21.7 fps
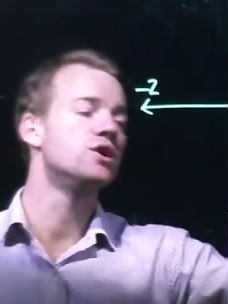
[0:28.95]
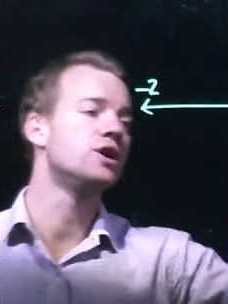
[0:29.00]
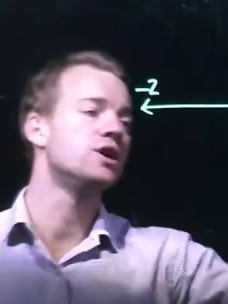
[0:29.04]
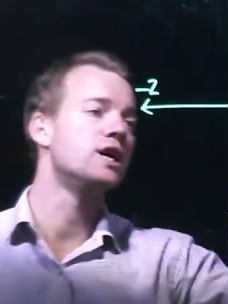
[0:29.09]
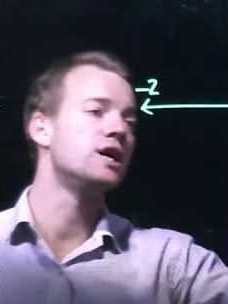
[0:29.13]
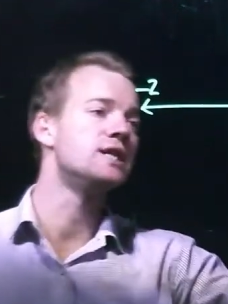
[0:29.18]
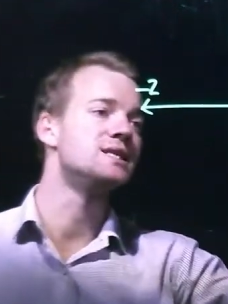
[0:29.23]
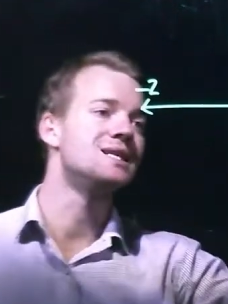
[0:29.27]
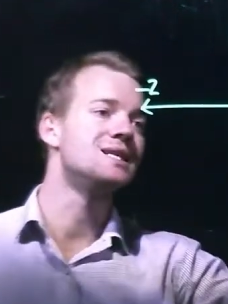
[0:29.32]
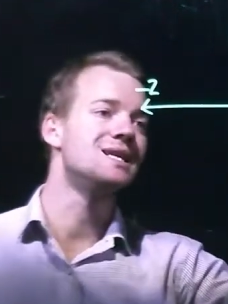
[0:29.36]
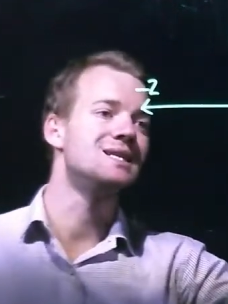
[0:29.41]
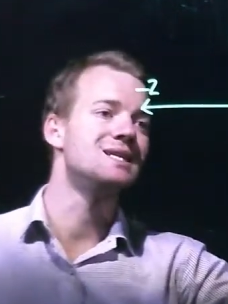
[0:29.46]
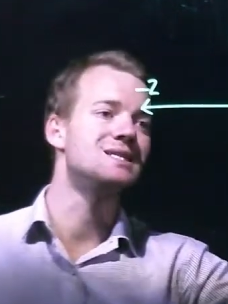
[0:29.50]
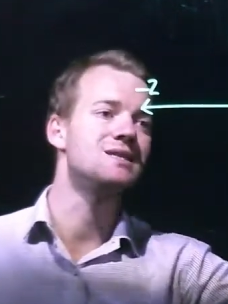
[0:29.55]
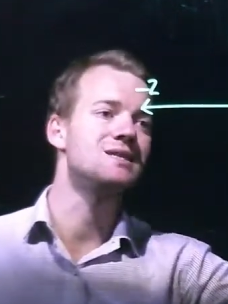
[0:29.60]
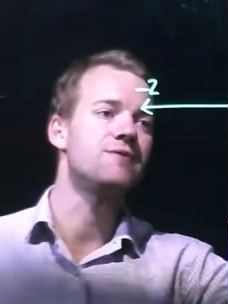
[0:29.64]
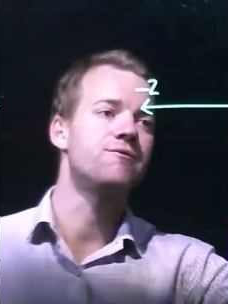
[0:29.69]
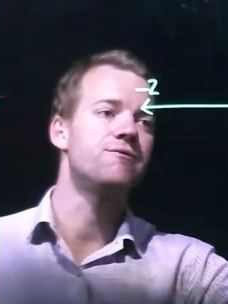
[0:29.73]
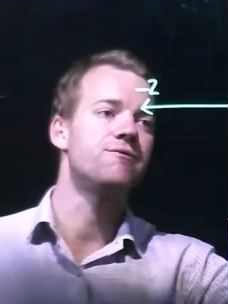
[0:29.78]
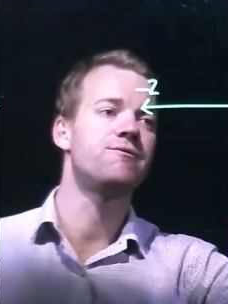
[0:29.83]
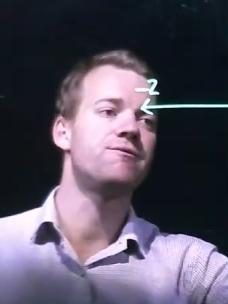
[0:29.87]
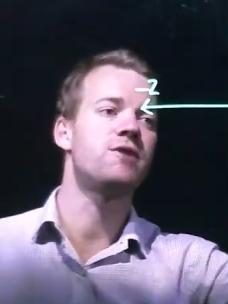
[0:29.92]
you're going to need
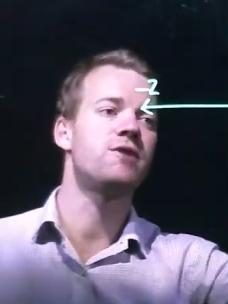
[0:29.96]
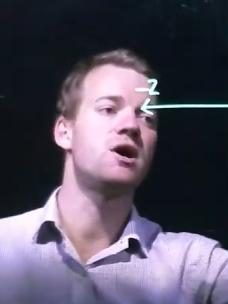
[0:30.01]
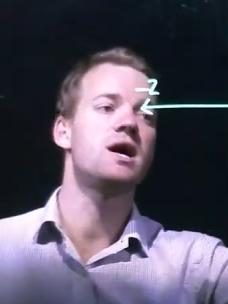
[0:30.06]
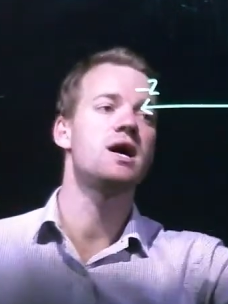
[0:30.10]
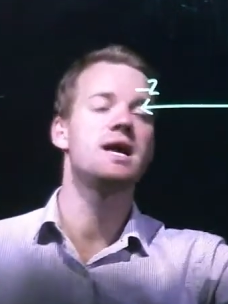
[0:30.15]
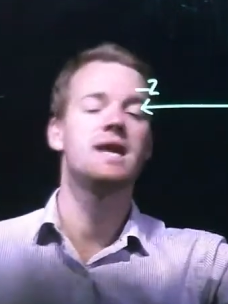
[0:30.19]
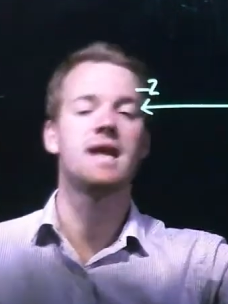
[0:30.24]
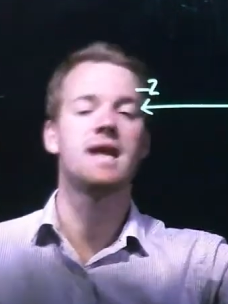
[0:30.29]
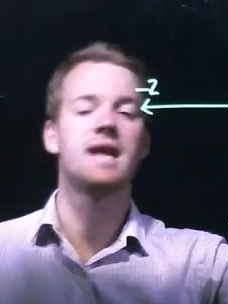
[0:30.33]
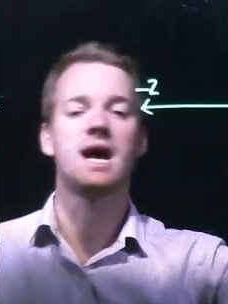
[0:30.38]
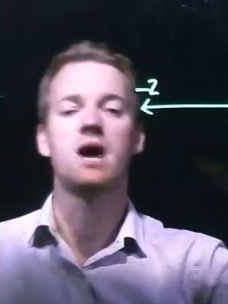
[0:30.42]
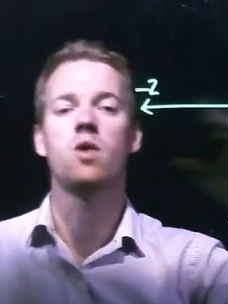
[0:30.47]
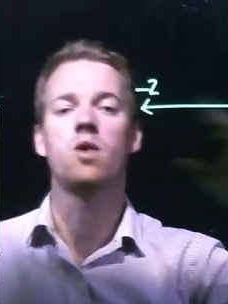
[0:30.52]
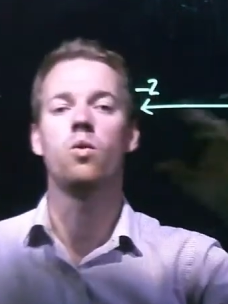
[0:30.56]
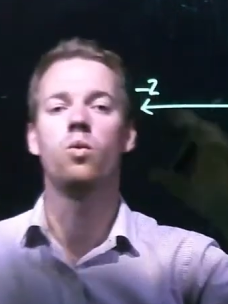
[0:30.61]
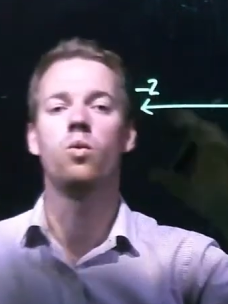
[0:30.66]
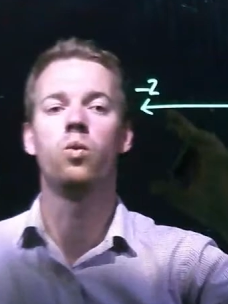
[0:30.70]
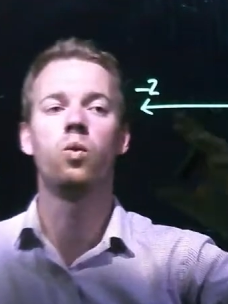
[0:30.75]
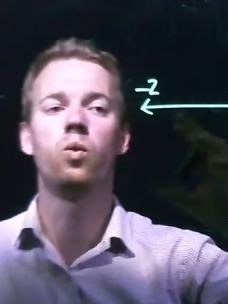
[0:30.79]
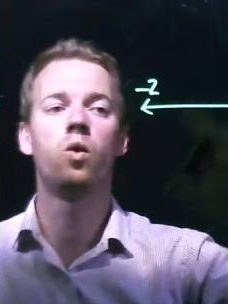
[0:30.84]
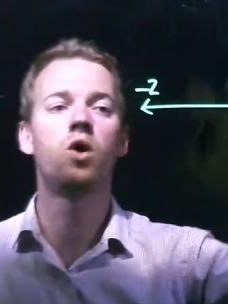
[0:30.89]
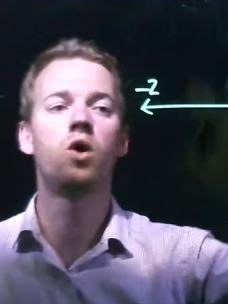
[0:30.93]
to find
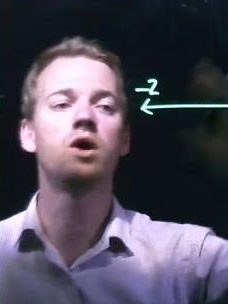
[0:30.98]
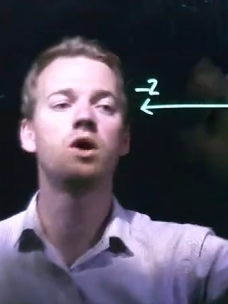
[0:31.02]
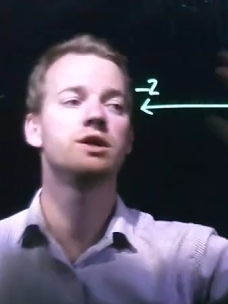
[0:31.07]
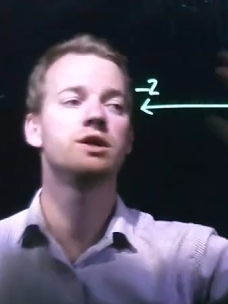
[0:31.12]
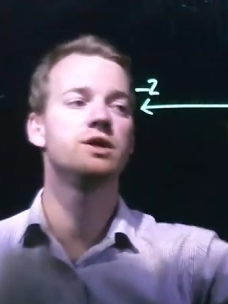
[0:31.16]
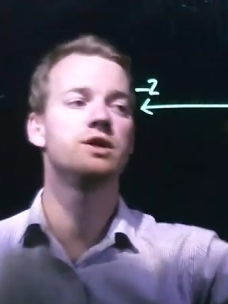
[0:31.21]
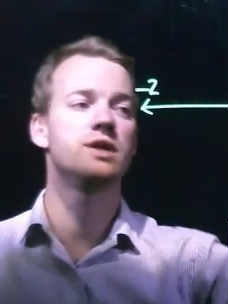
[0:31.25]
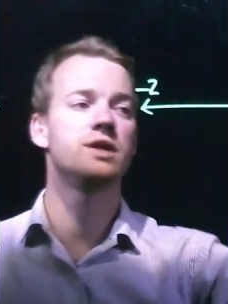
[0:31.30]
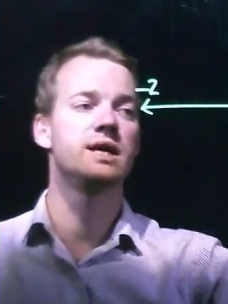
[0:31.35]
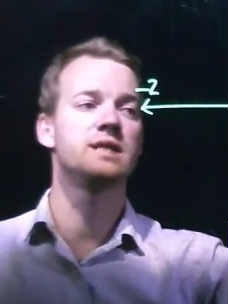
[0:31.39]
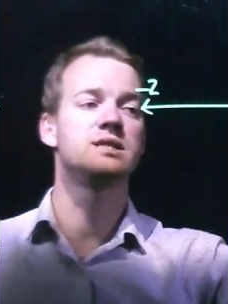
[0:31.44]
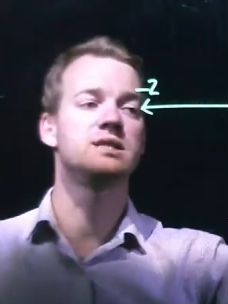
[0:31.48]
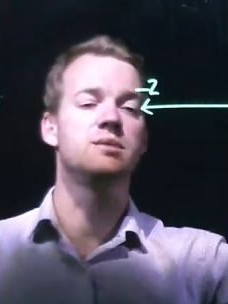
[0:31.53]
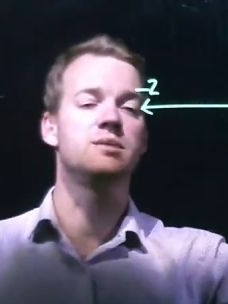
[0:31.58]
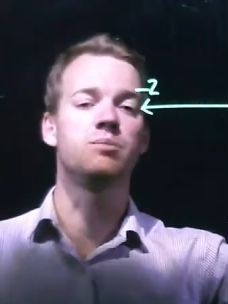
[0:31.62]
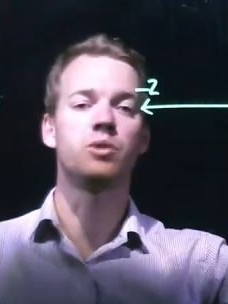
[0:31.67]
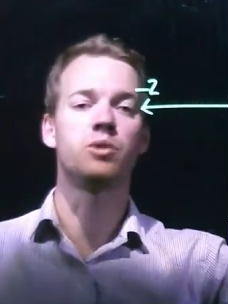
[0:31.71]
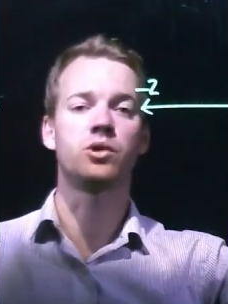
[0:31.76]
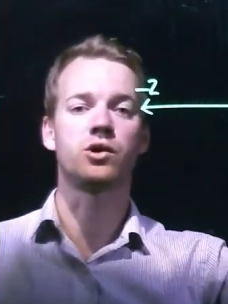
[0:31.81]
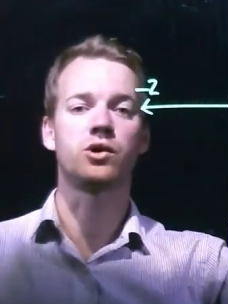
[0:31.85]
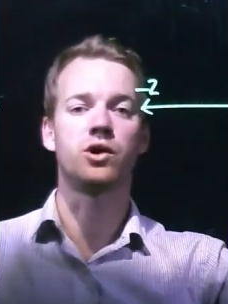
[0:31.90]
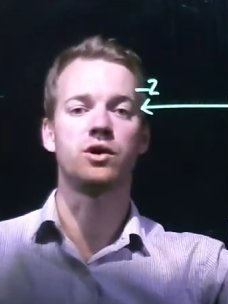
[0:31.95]
out what you need to
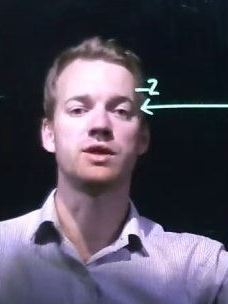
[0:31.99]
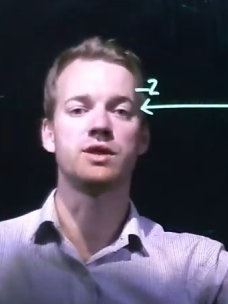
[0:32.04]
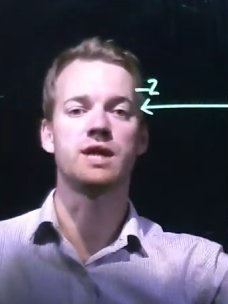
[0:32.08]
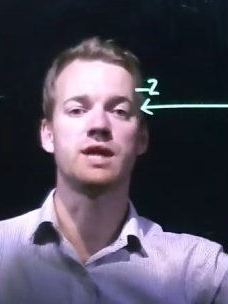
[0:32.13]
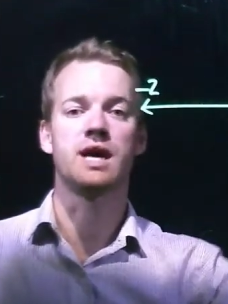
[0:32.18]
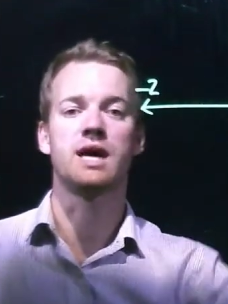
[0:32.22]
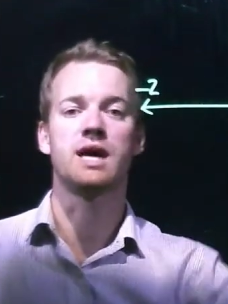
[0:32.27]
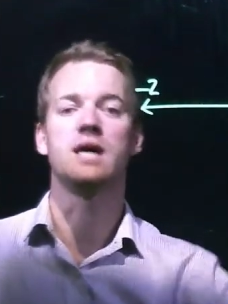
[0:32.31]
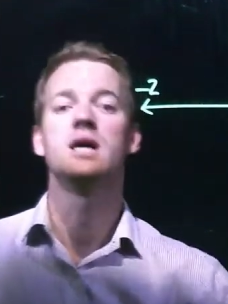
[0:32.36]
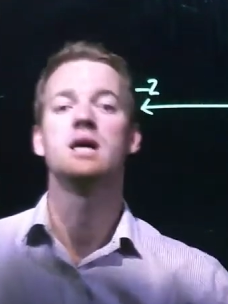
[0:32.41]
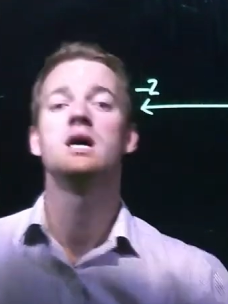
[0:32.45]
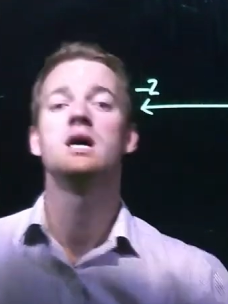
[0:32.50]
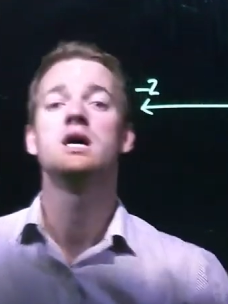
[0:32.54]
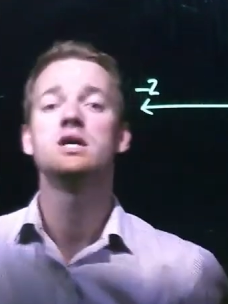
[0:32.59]
put on there.